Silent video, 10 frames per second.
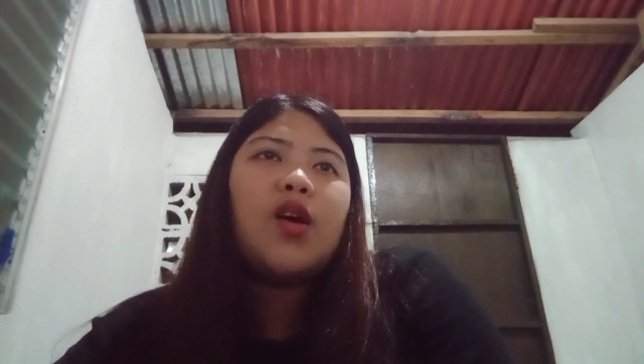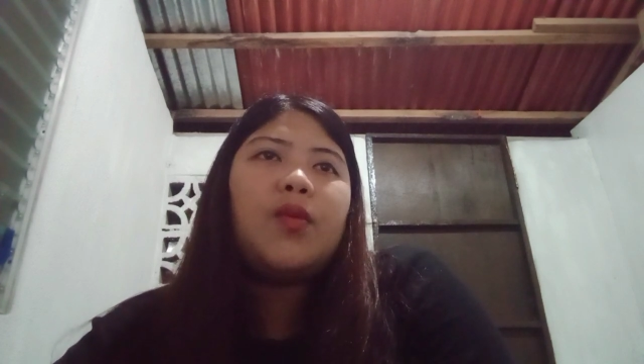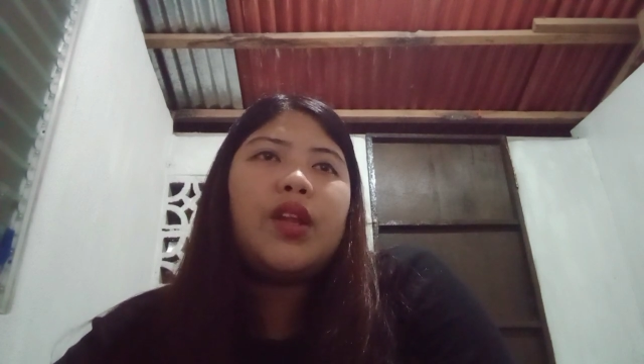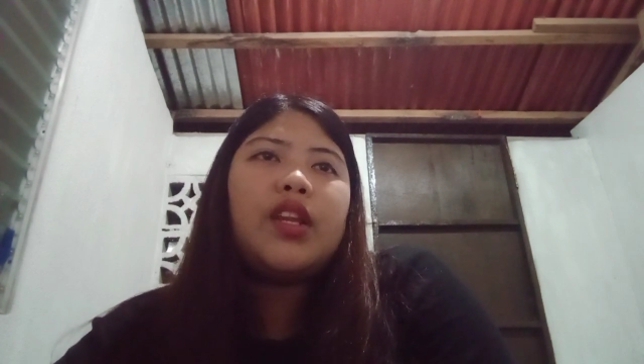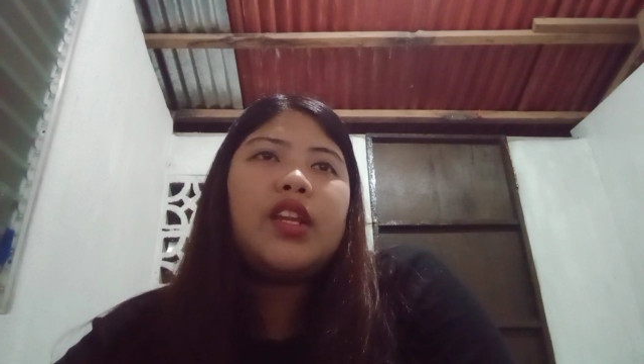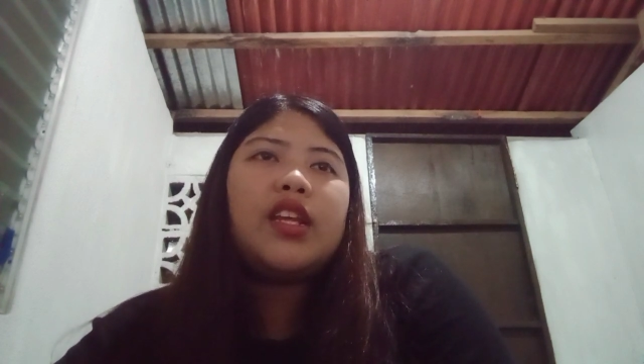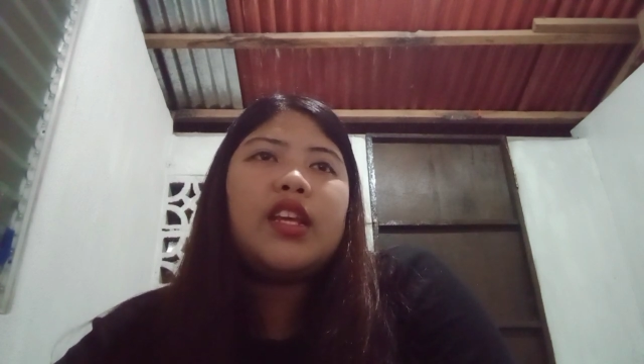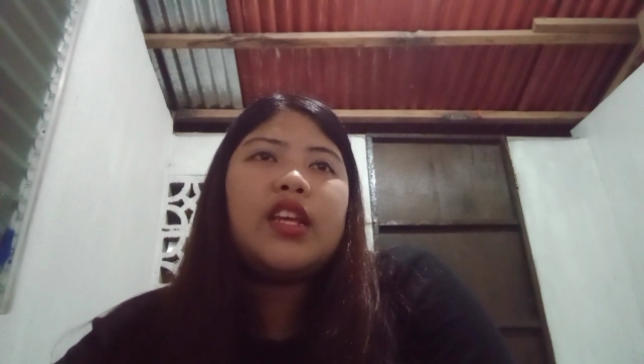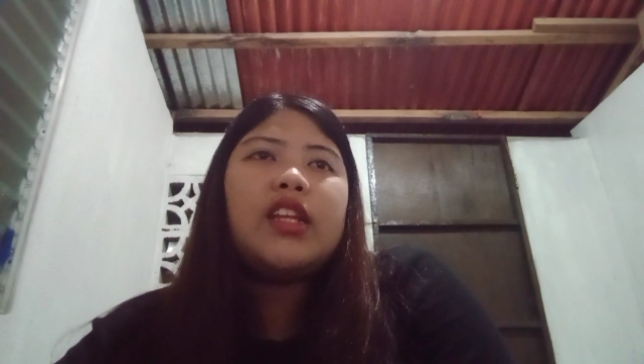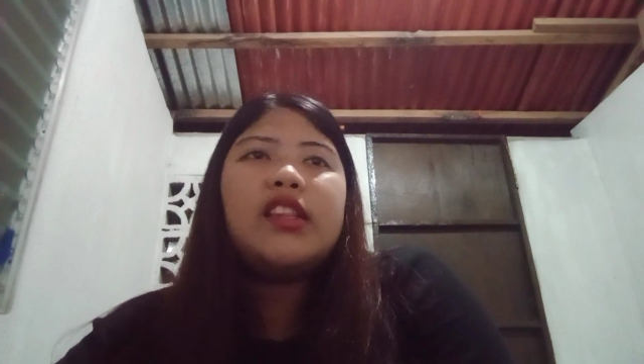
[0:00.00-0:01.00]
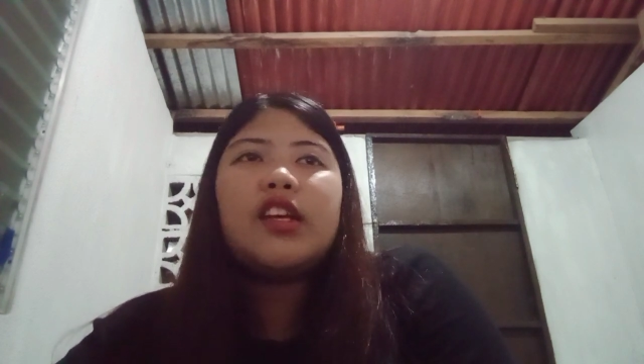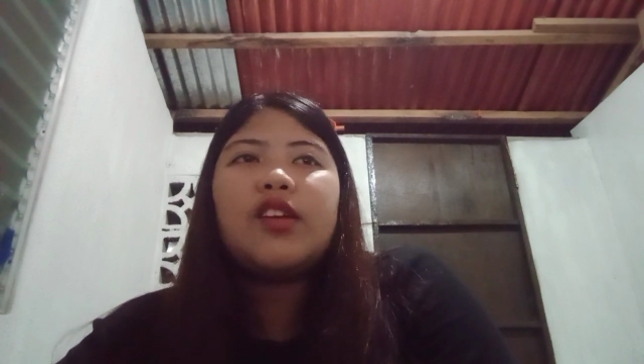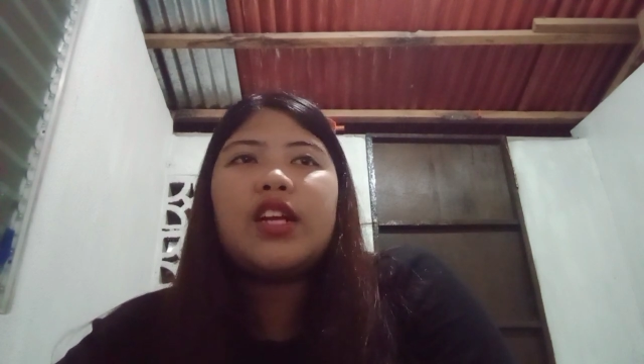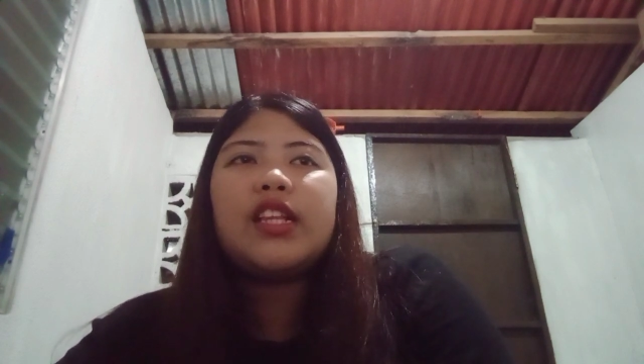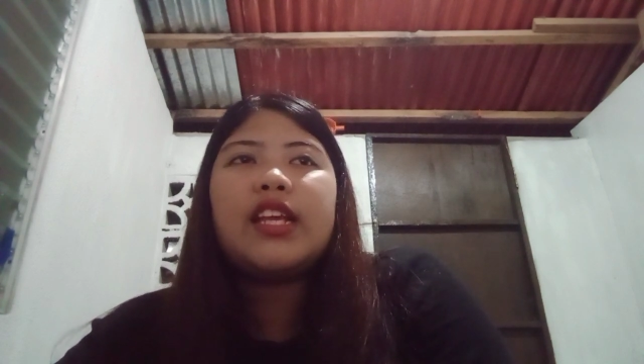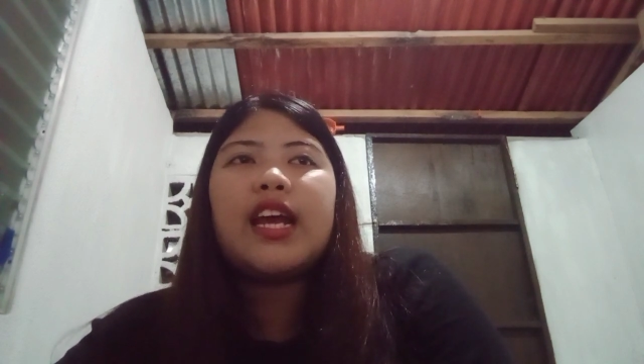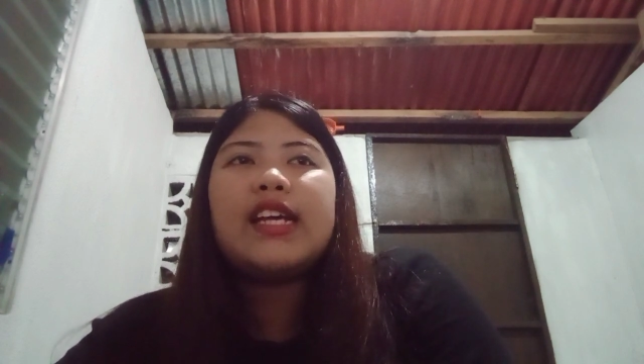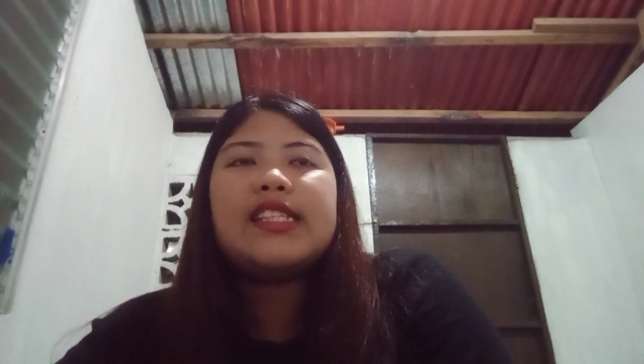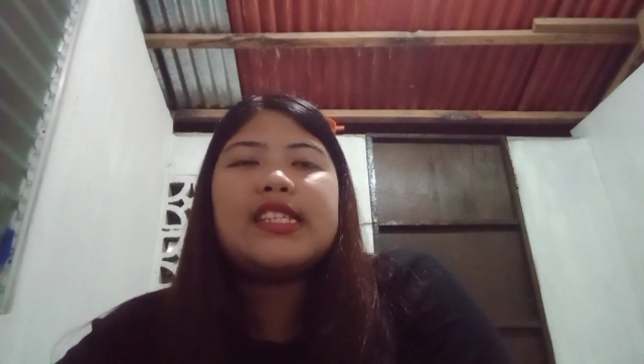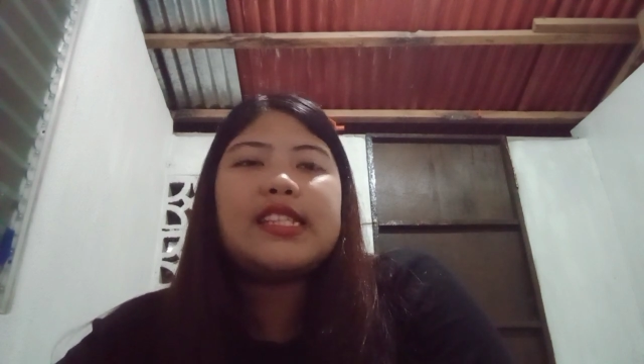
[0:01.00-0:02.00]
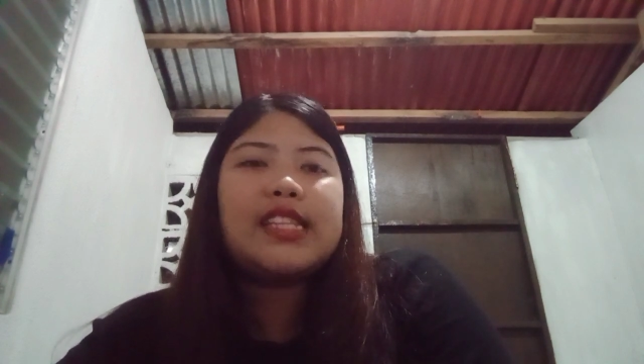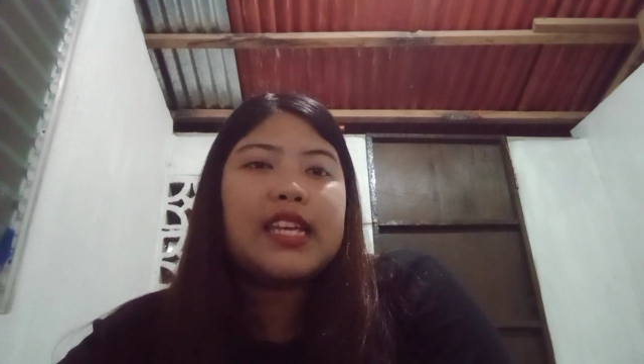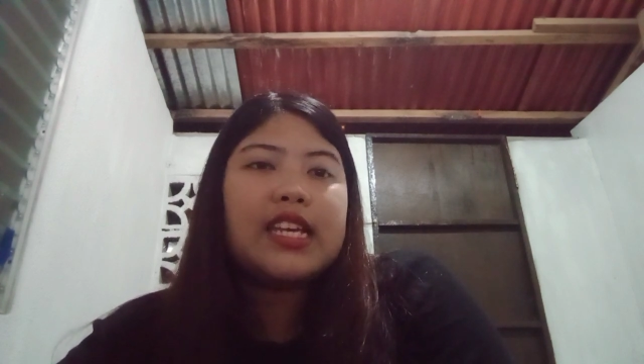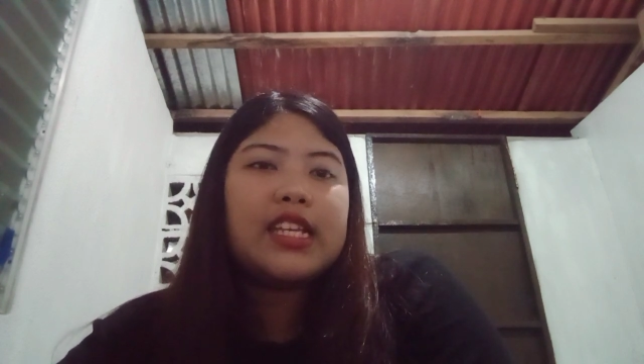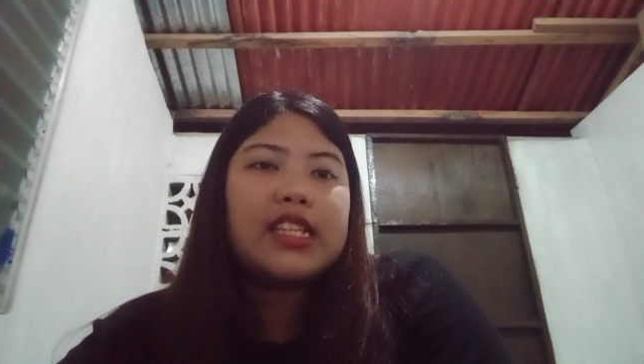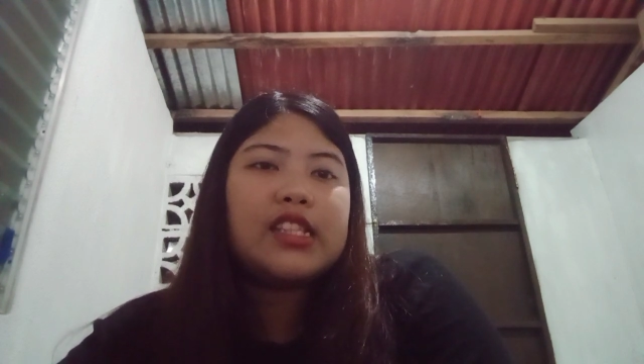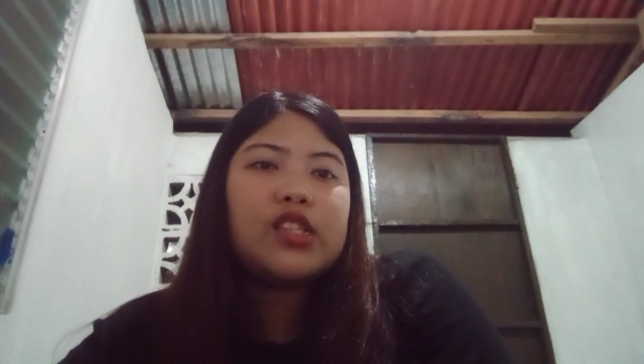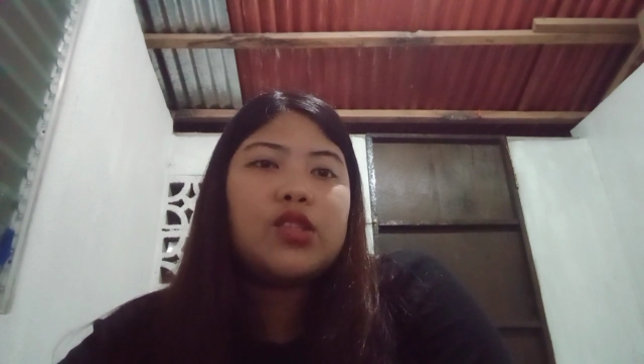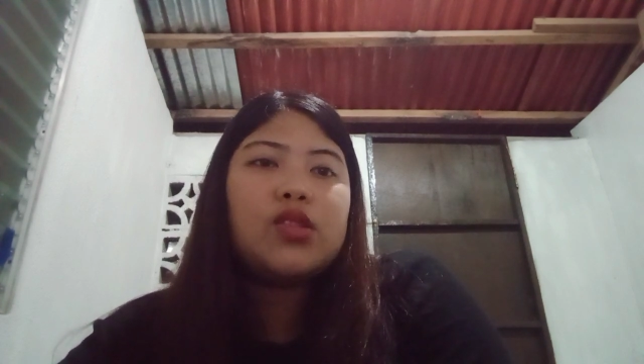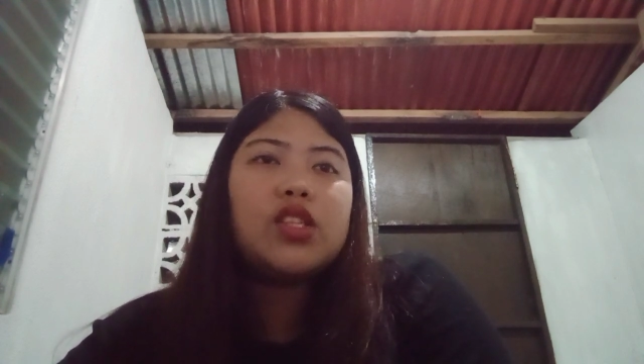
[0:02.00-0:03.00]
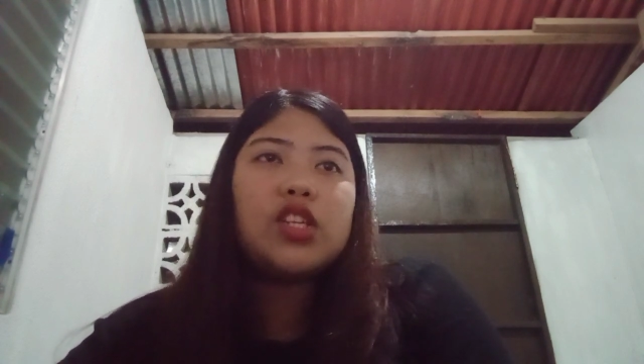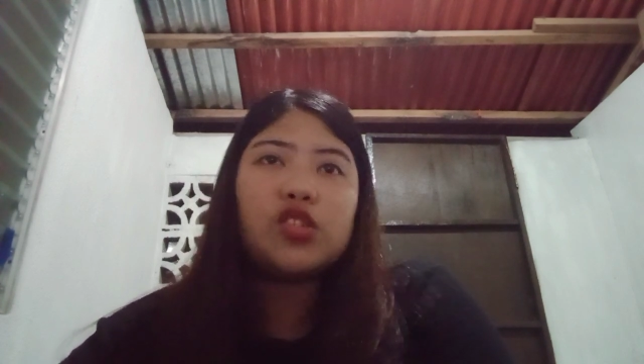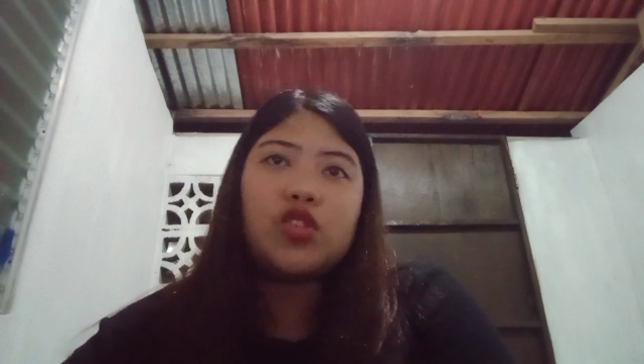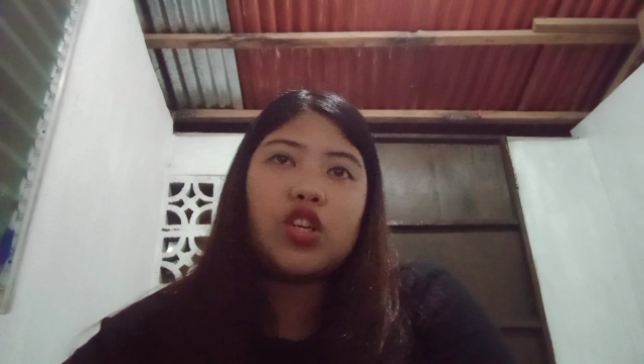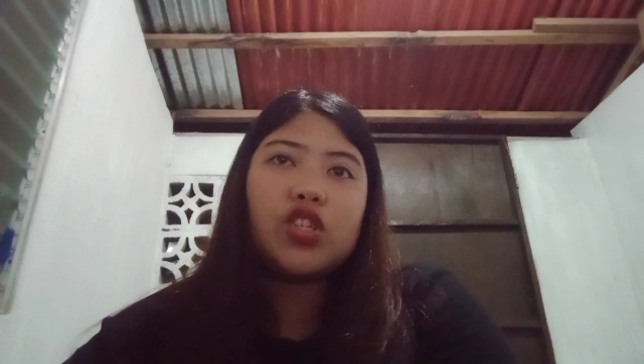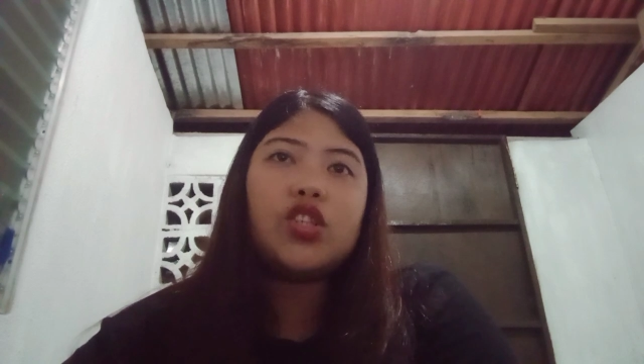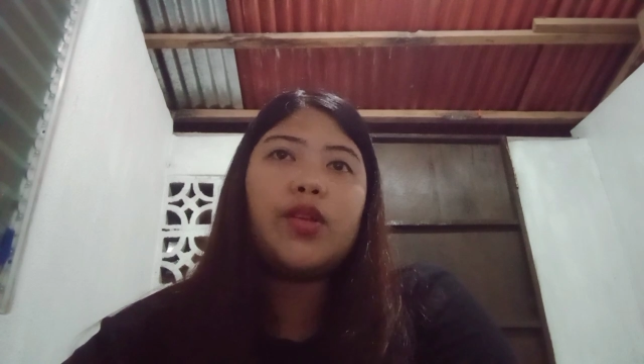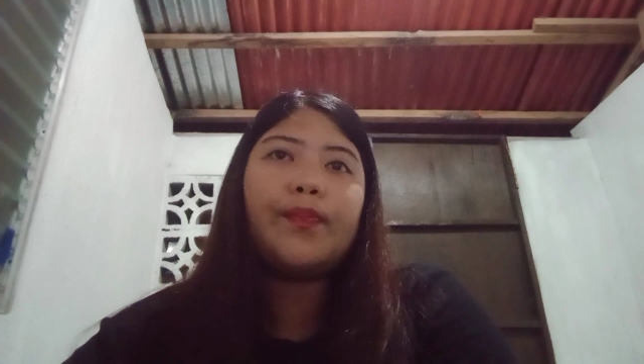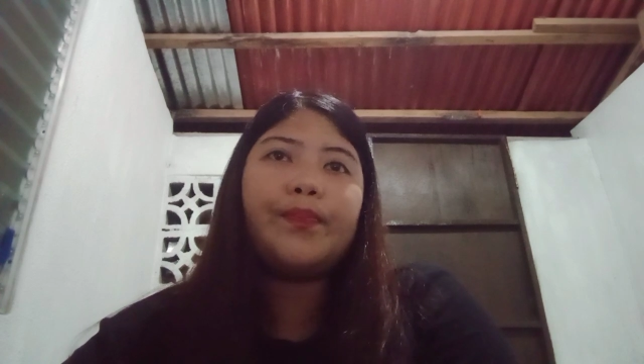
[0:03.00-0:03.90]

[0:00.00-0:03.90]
when integrating ICT in instruction?